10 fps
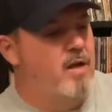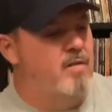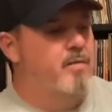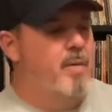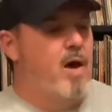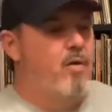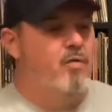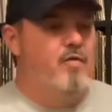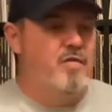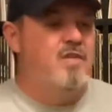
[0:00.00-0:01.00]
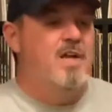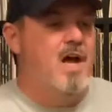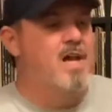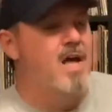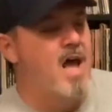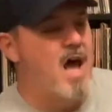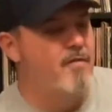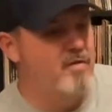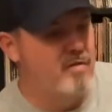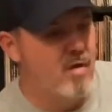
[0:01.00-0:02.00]
is about 59 and a
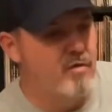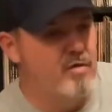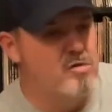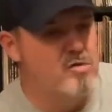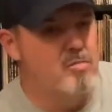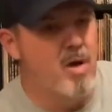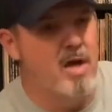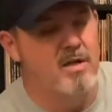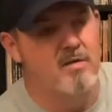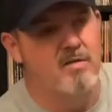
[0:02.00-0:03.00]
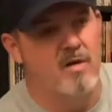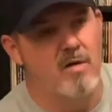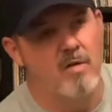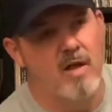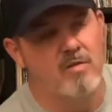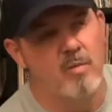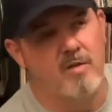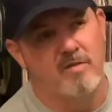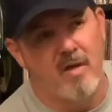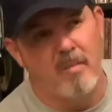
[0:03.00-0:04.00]
half. It's all future minded. So that's
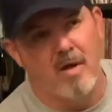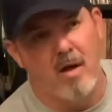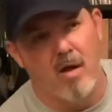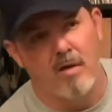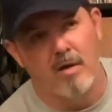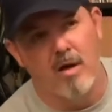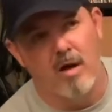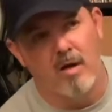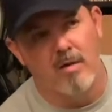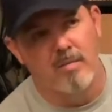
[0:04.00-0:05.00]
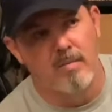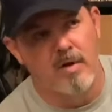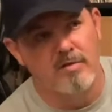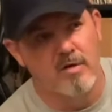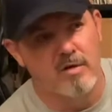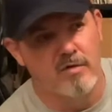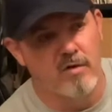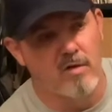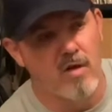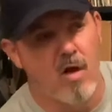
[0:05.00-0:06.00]
what set me on a search
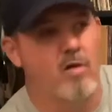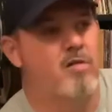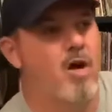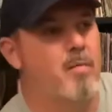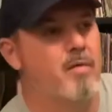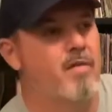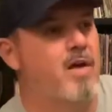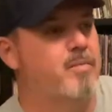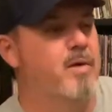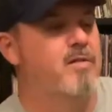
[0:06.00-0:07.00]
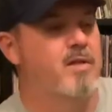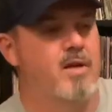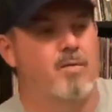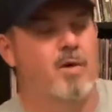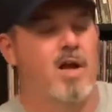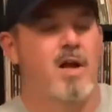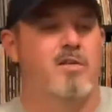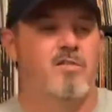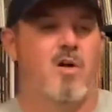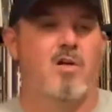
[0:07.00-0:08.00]
for long-term investments. And when I
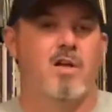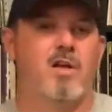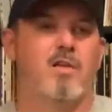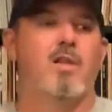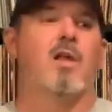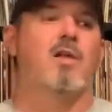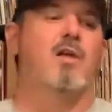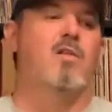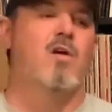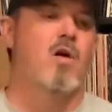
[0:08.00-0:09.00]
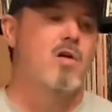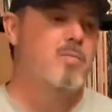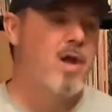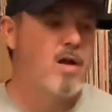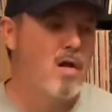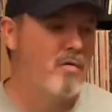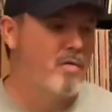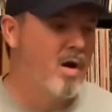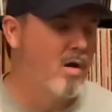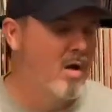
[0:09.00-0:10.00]
got started, and they're already paying off
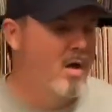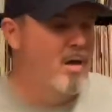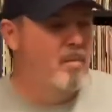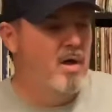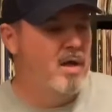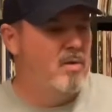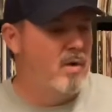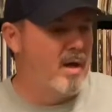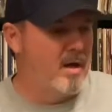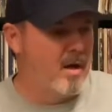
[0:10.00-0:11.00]
well, but anyway,